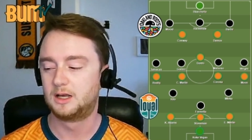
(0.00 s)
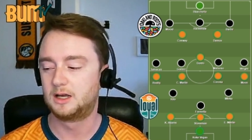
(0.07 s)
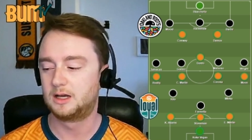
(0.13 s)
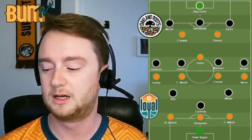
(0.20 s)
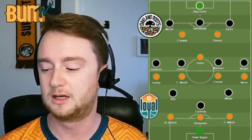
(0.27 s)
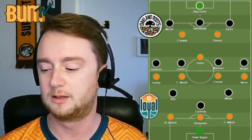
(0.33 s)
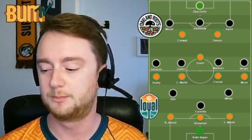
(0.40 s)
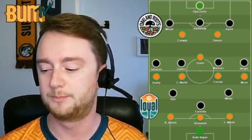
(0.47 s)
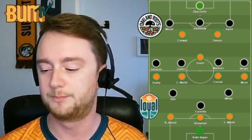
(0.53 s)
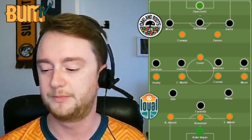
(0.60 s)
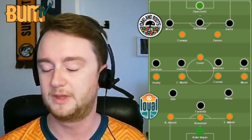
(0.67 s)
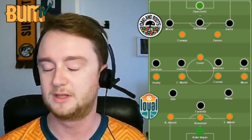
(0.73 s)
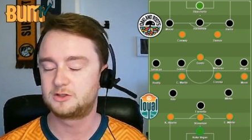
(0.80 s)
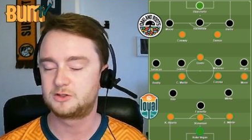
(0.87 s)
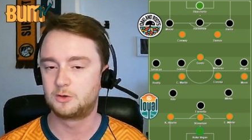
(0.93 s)
um,
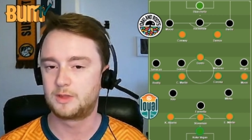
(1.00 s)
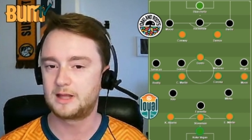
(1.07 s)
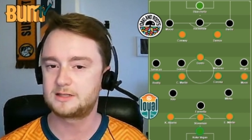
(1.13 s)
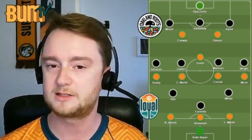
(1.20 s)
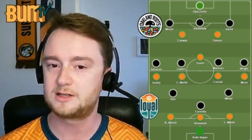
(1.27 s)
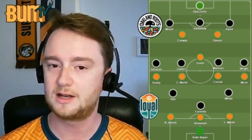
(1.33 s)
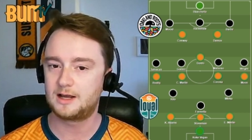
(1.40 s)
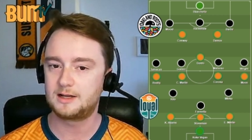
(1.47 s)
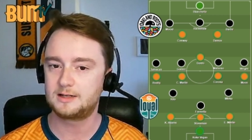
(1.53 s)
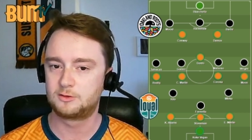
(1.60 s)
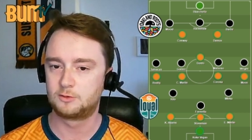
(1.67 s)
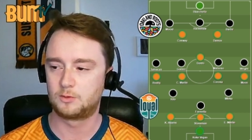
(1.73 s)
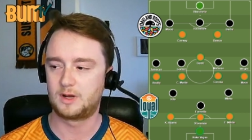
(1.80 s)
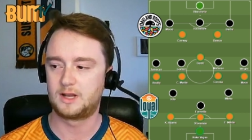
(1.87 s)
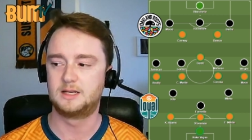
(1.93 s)
so that's not
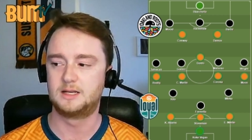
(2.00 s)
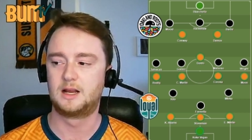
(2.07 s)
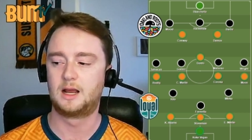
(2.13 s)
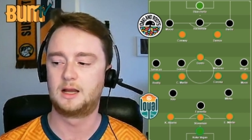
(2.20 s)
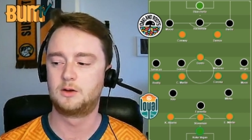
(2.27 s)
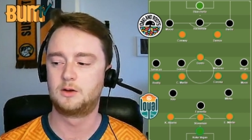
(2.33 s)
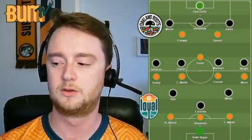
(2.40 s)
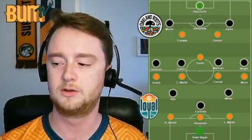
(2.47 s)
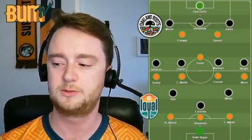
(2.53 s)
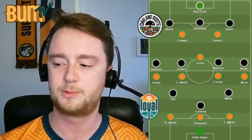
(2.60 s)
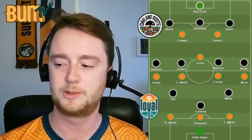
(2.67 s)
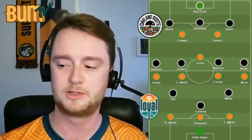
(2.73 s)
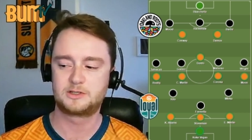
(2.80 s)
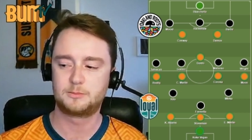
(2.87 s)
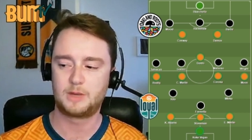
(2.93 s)
great i know there's
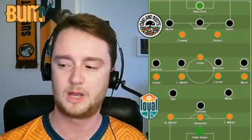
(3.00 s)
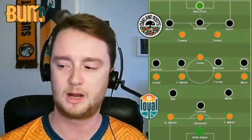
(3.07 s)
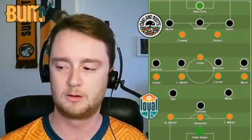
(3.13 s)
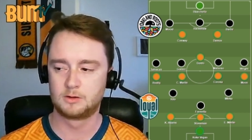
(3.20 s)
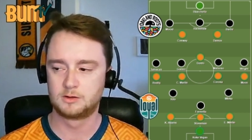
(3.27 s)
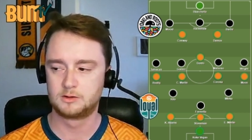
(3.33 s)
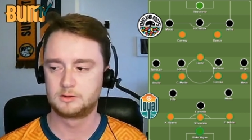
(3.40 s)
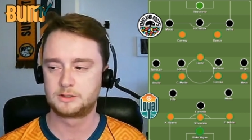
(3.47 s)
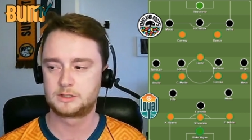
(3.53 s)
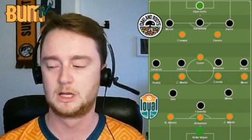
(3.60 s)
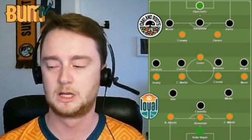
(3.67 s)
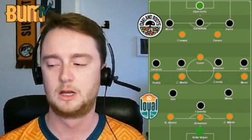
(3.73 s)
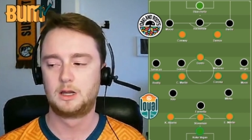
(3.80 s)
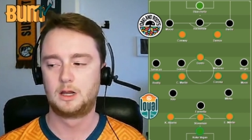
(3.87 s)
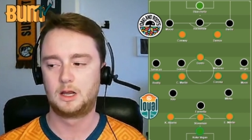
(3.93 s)
been some errors
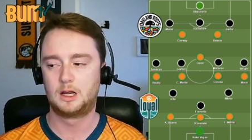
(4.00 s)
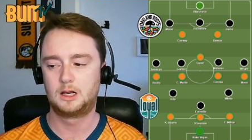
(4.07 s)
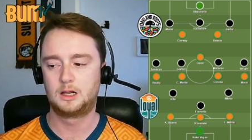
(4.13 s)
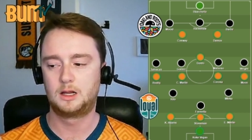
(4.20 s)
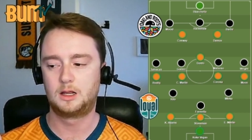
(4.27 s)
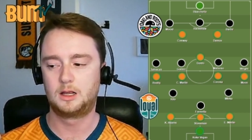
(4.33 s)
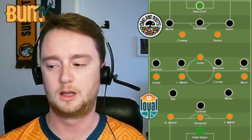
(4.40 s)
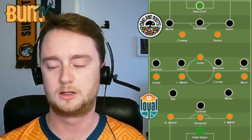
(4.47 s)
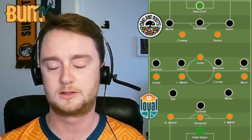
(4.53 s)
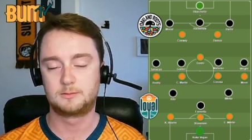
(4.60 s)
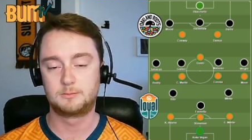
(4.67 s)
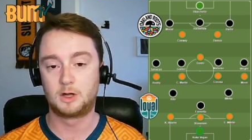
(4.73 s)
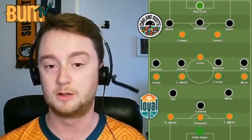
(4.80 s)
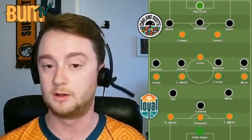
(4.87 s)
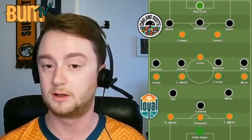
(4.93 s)
uh,
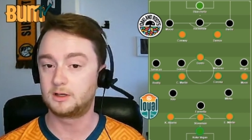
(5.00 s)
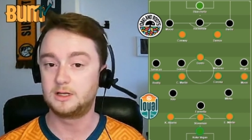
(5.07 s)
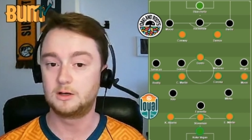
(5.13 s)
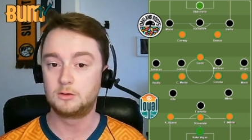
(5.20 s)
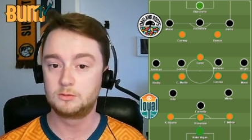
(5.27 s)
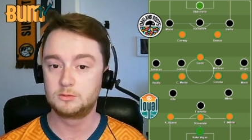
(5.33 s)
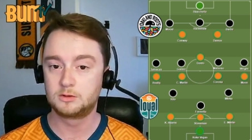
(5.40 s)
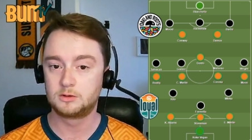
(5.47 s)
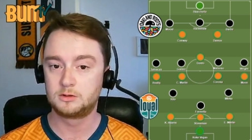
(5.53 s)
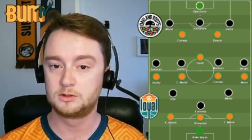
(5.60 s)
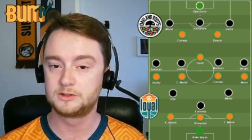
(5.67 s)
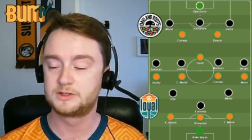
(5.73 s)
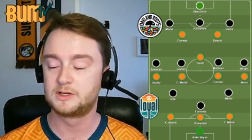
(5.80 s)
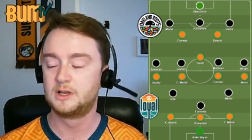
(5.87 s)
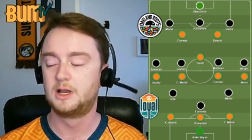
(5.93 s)
some unlucky own
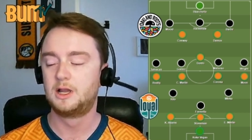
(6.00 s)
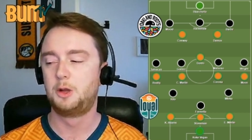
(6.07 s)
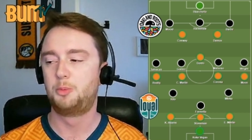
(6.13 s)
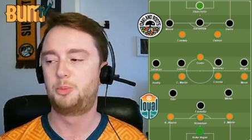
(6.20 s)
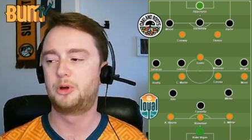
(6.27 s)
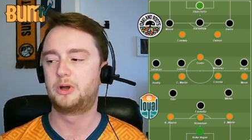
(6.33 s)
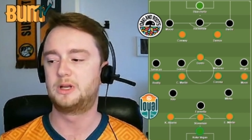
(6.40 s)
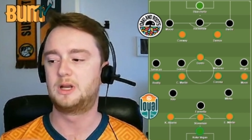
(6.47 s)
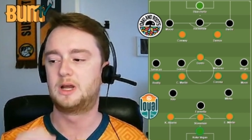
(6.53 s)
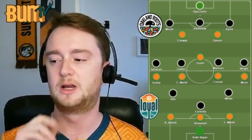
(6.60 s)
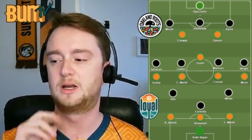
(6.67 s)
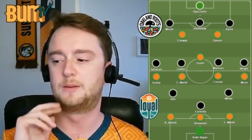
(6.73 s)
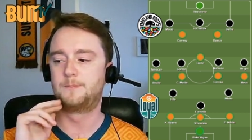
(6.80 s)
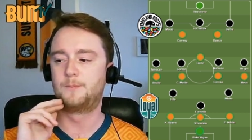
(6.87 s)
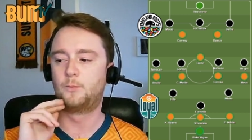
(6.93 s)
goals but
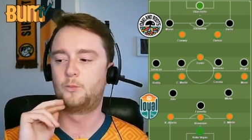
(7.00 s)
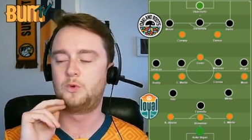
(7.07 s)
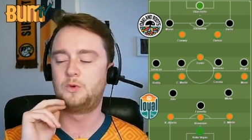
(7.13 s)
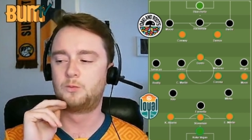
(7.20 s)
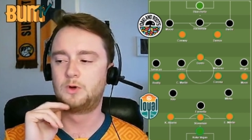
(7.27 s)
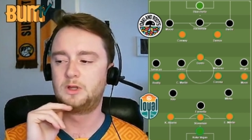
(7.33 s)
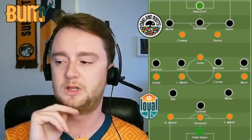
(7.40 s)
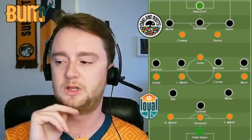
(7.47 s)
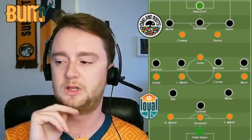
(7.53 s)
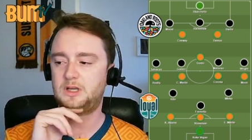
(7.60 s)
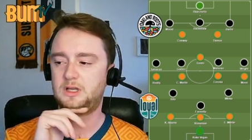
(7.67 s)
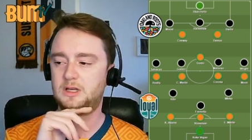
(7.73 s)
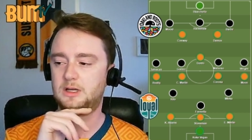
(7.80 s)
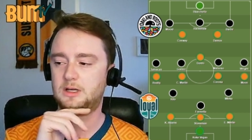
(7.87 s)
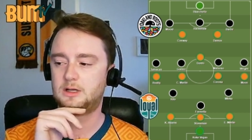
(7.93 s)
um, we
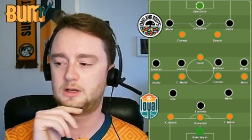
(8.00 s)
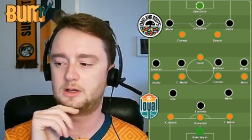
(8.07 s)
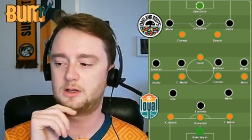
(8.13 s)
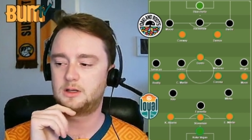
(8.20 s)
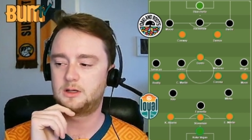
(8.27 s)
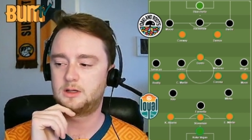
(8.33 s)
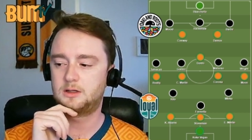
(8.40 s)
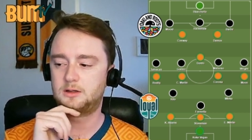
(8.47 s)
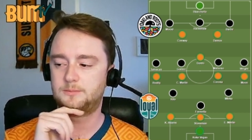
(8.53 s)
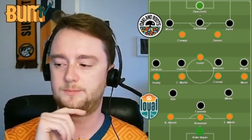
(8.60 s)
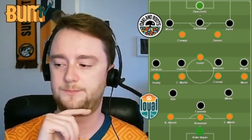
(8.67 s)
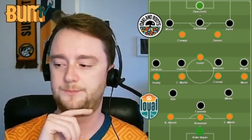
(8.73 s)
really uh,